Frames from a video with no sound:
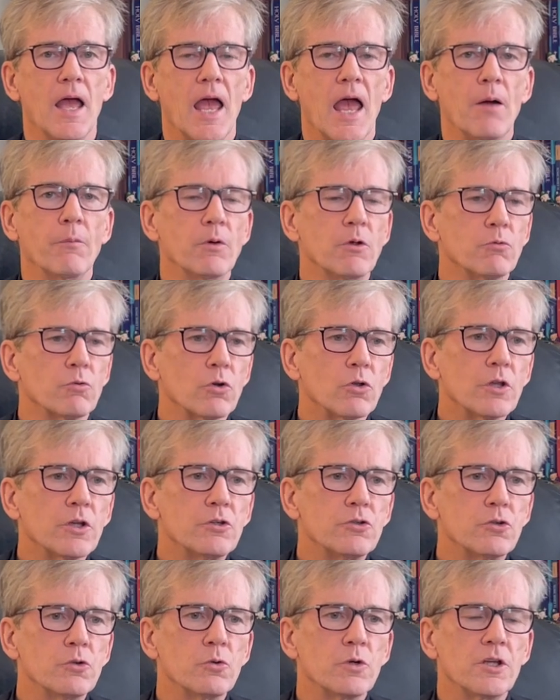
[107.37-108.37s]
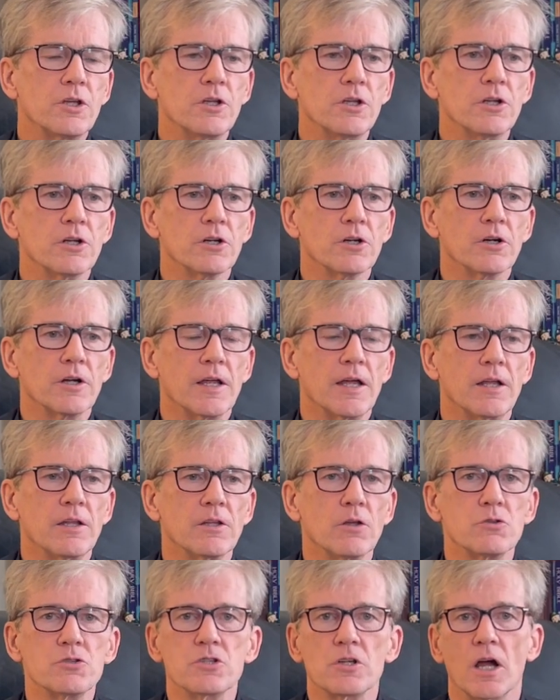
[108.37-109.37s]
And we really do hear in
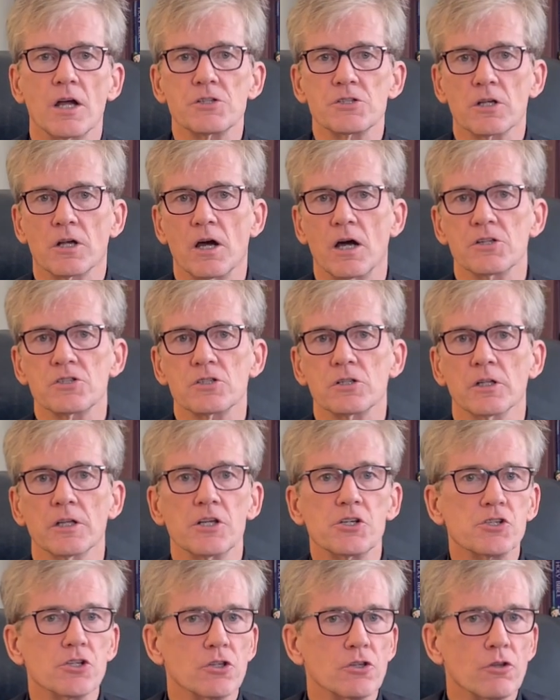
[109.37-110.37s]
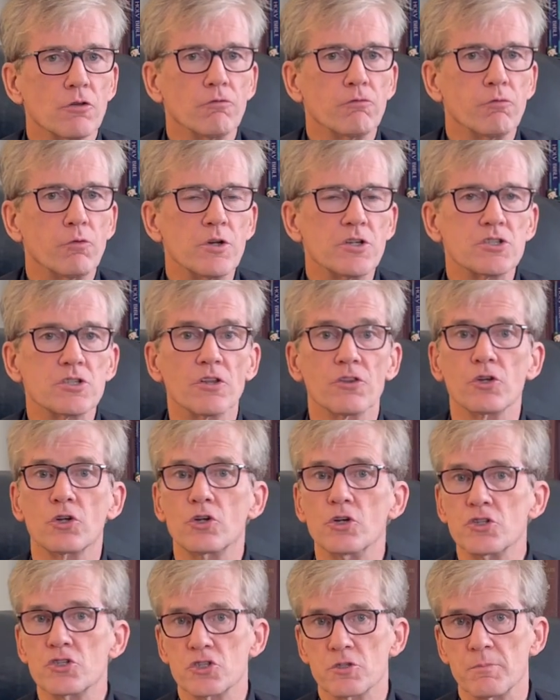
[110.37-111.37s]
those times of consolation the voice of the
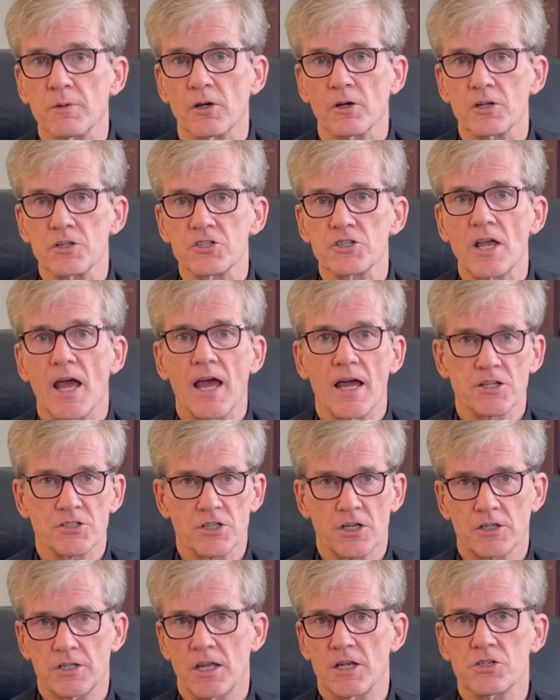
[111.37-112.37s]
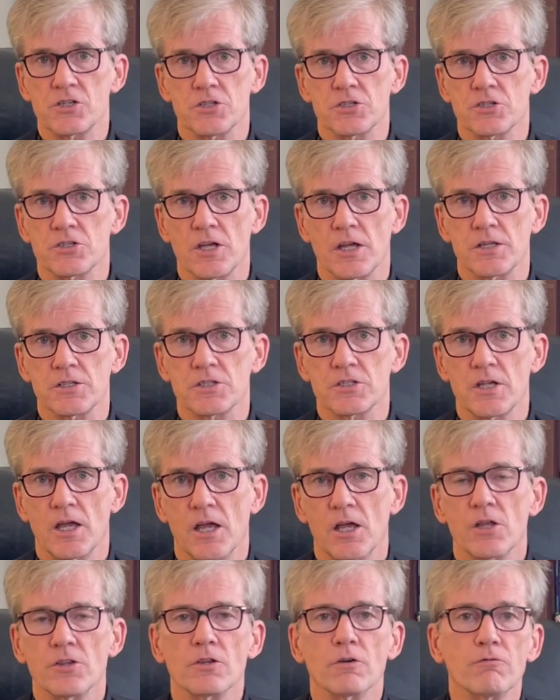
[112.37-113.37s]
good spirits, as Ignatius says,
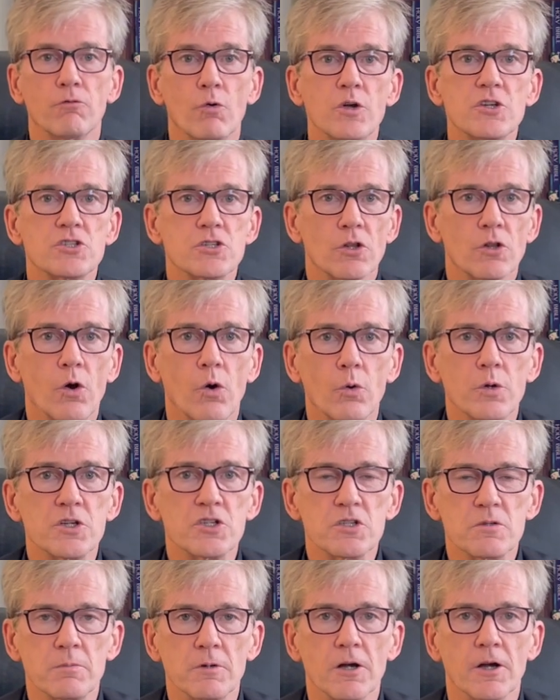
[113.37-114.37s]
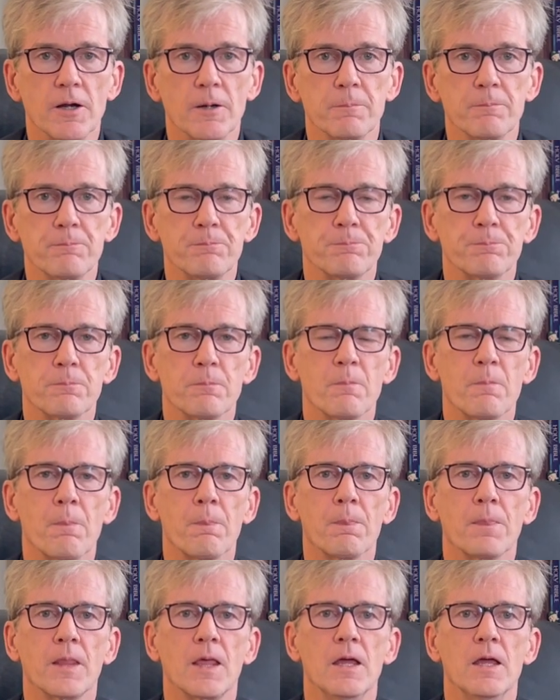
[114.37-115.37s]
the voice of the Holy Spirit.
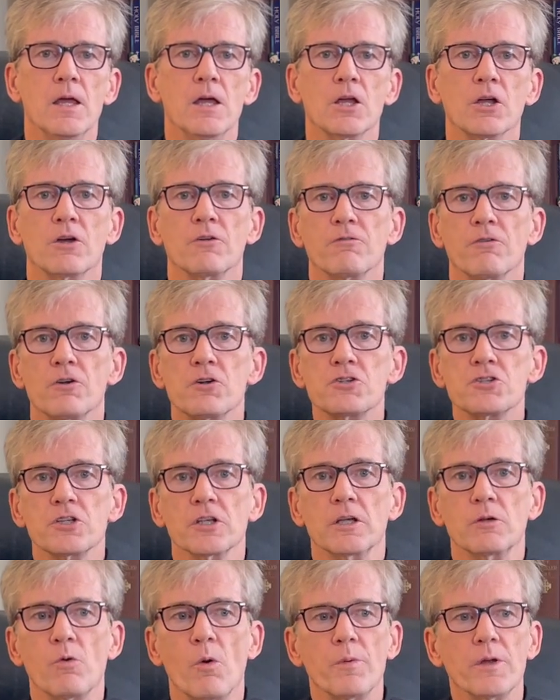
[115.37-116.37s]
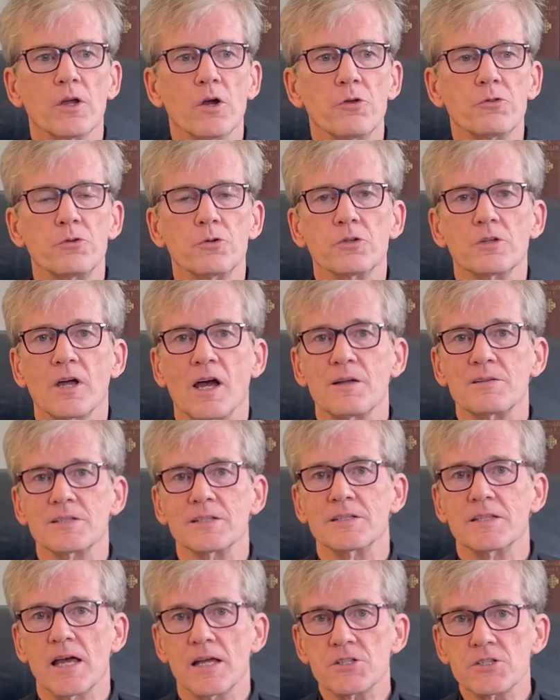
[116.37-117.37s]
Conversely, when we go through times
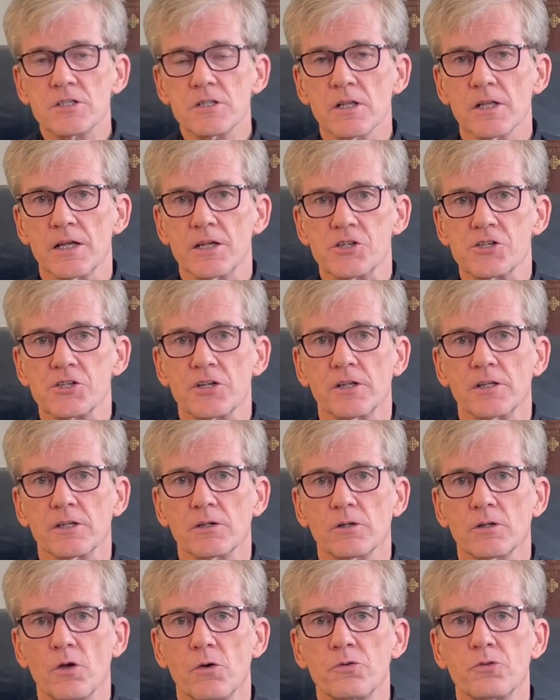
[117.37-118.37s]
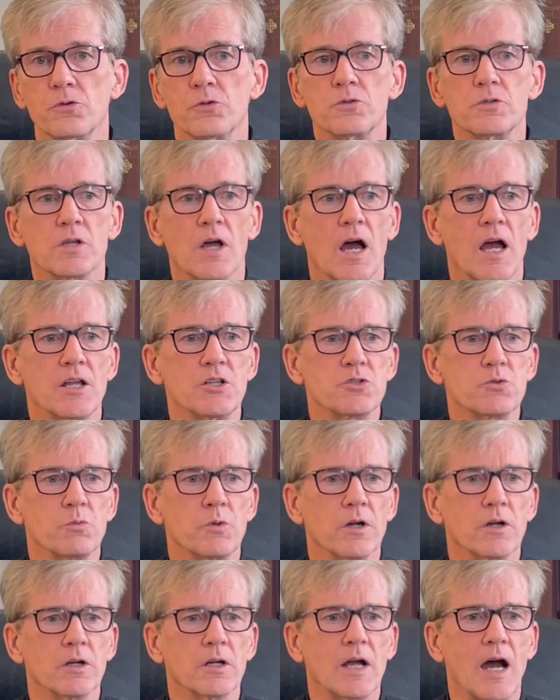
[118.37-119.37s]
of desolation, go through times
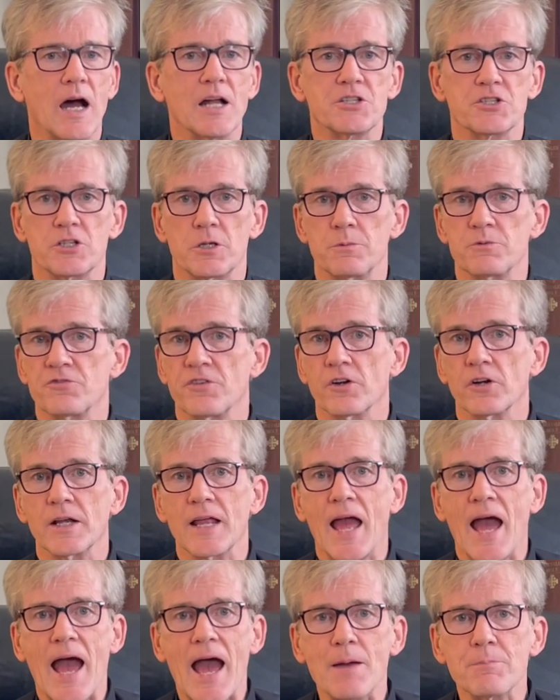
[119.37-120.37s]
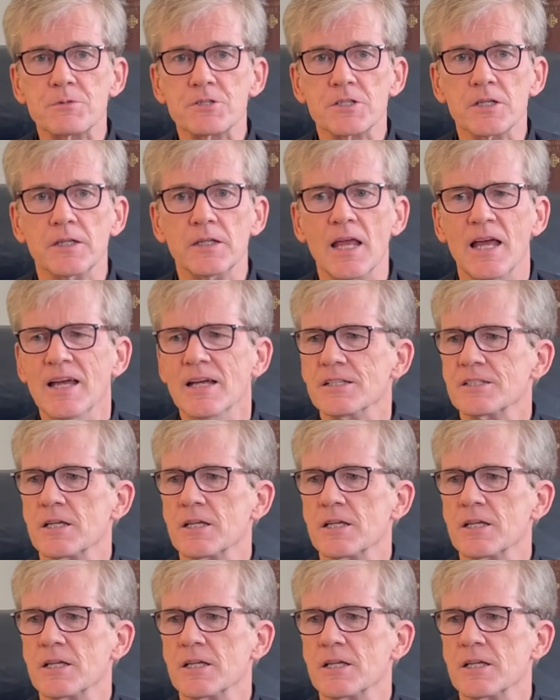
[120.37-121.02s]
where God seems very absent.